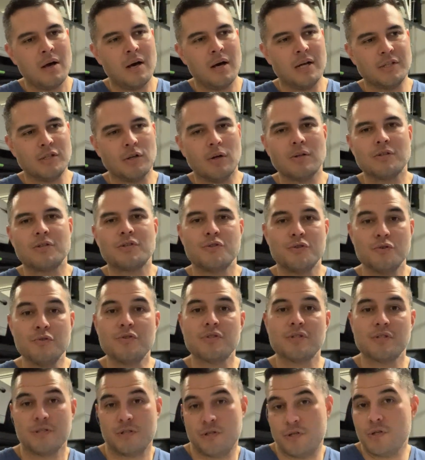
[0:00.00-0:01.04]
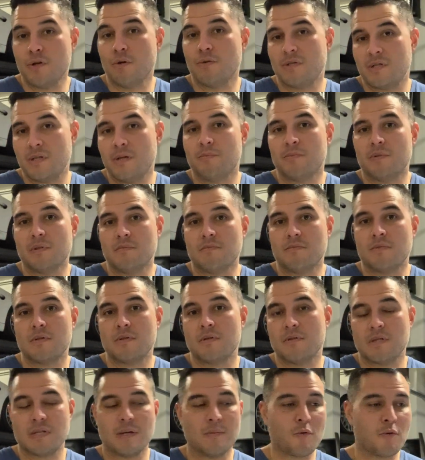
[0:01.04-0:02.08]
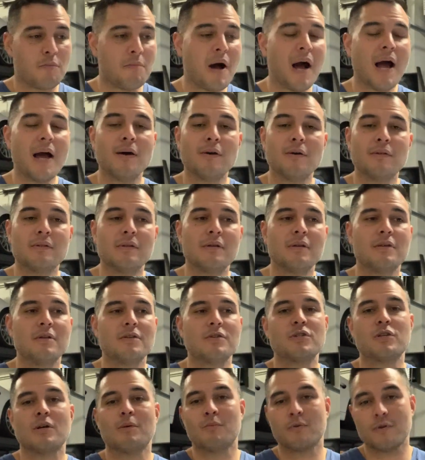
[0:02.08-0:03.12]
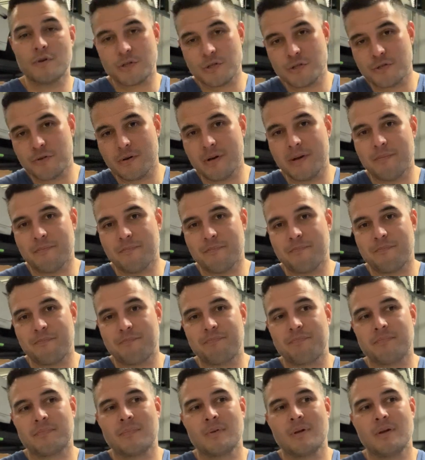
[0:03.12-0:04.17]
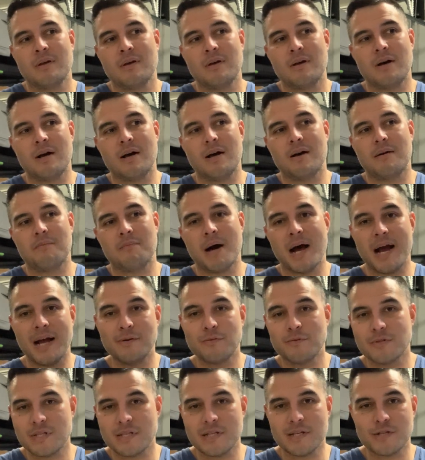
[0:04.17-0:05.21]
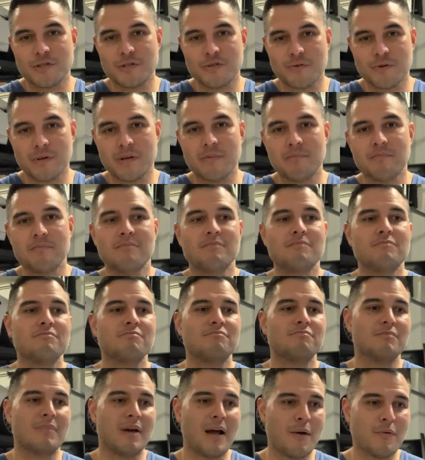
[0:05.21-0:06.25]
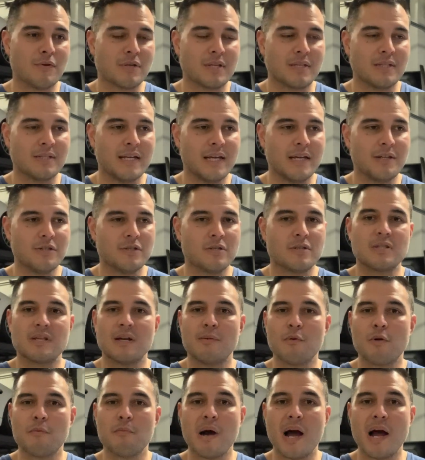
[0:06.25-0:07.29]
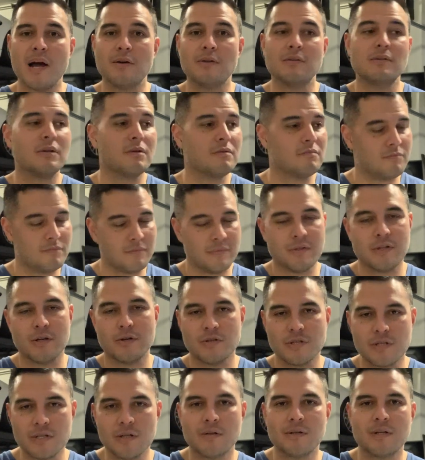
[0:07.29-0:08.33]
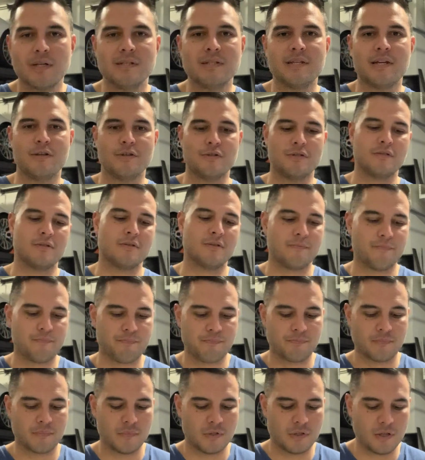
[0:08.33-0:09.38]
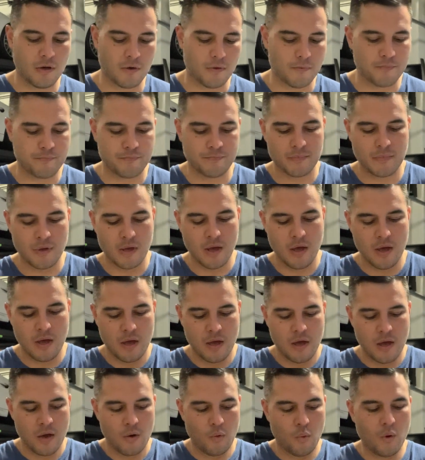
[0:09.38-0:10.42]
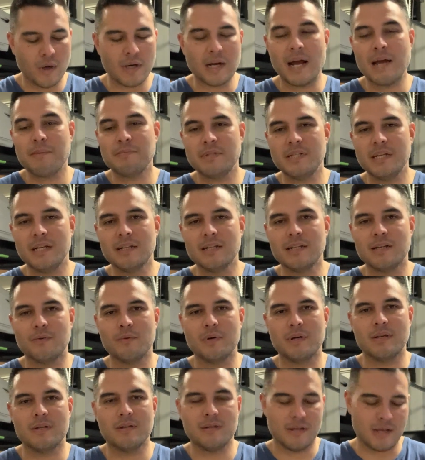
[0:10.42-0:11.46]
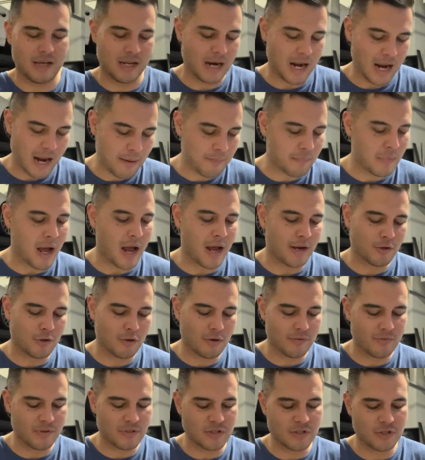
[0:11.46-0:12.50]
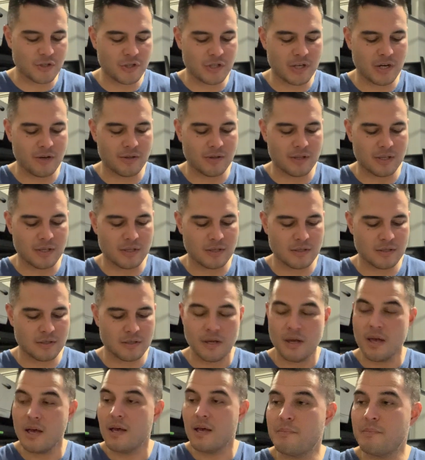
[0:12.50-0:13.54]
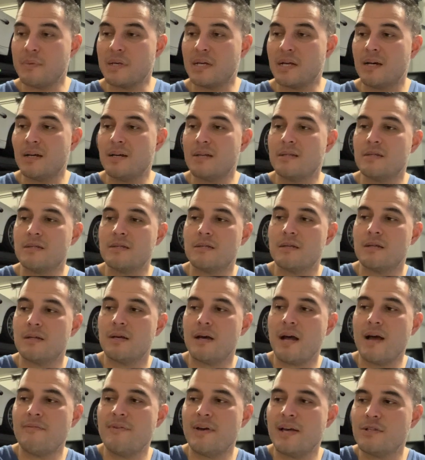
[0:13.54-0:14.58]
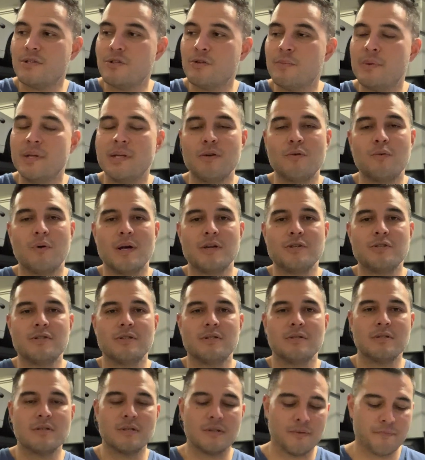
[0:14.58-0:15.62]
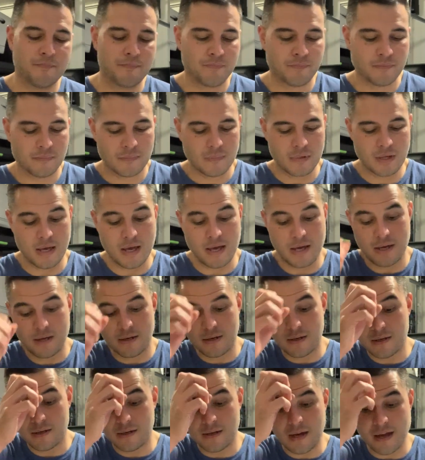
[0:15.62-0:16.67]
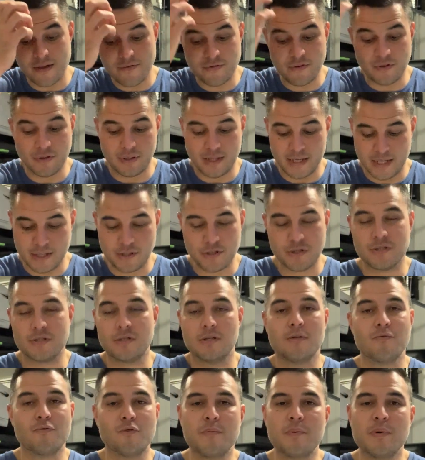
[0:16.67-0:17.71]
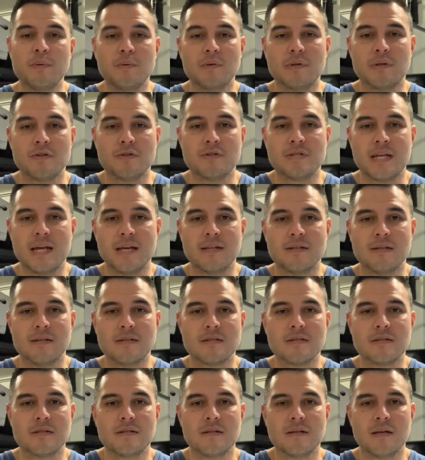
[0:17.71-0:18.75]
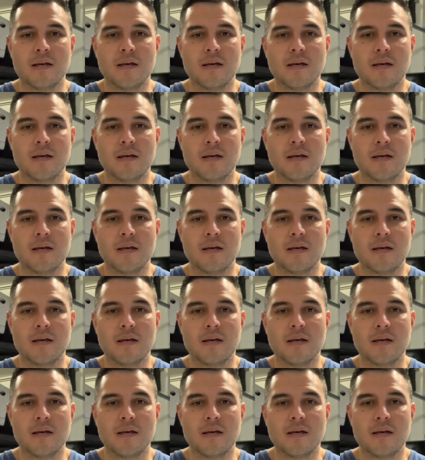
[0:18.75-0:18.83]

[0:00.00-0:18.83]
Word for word: Adults usually show symptoms. Some are mild, some are extreme. Mine was the extreme. I was contagious. Some are mild, they're still contagious. So, what I'm dealing with, and I am not nervous to share this because I've had too many questions and uh, I feel like it's just good for people to understand this.